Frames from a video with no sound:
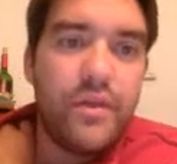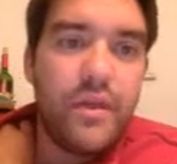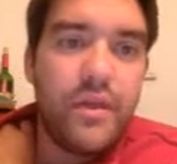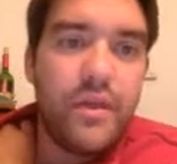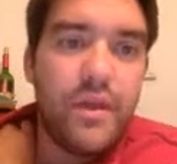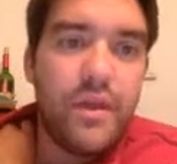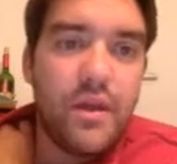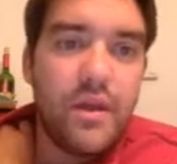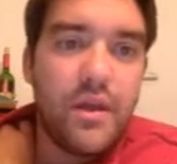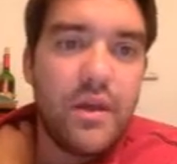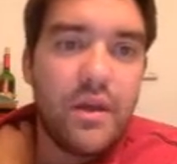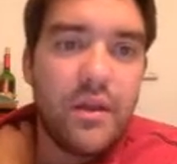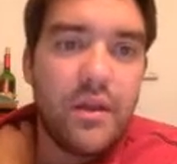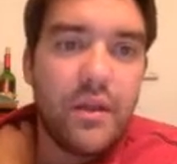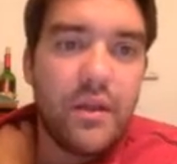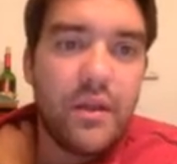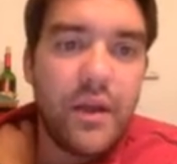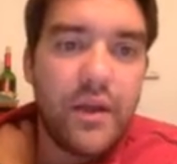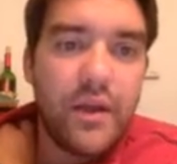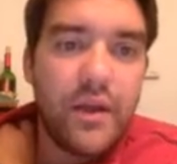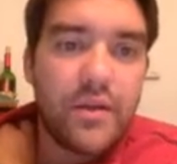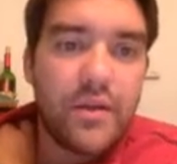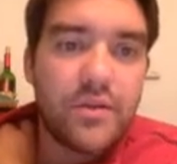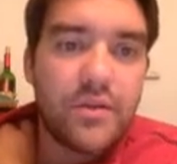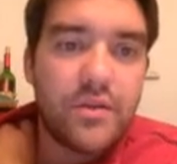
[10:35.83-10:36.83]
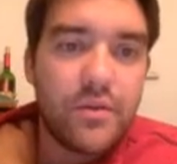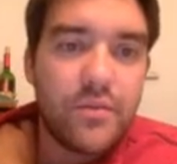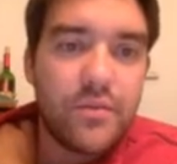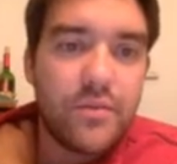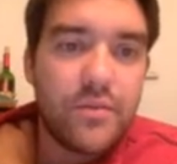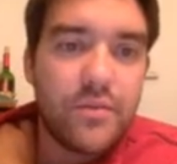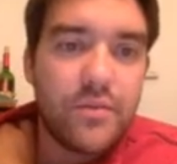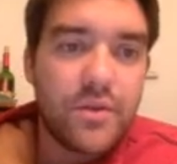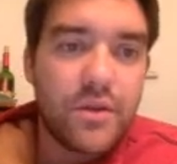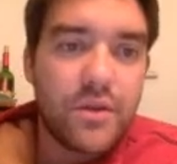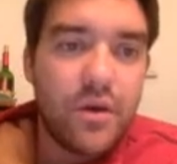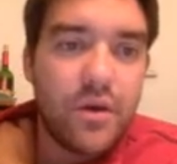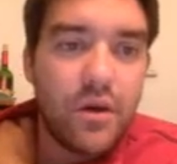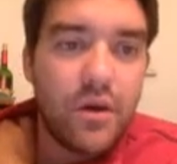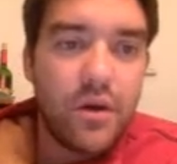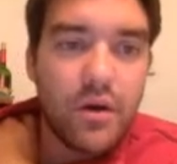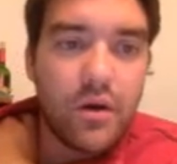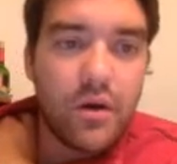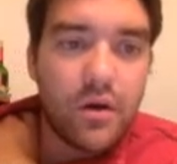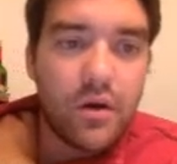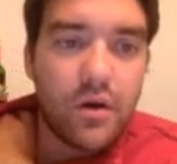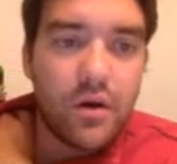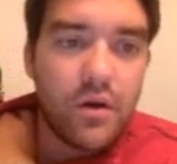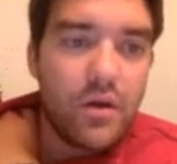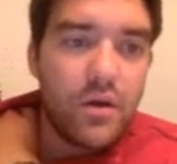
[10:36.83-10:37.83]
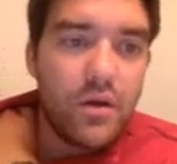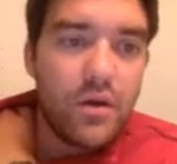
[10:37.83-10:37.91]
the like terms are.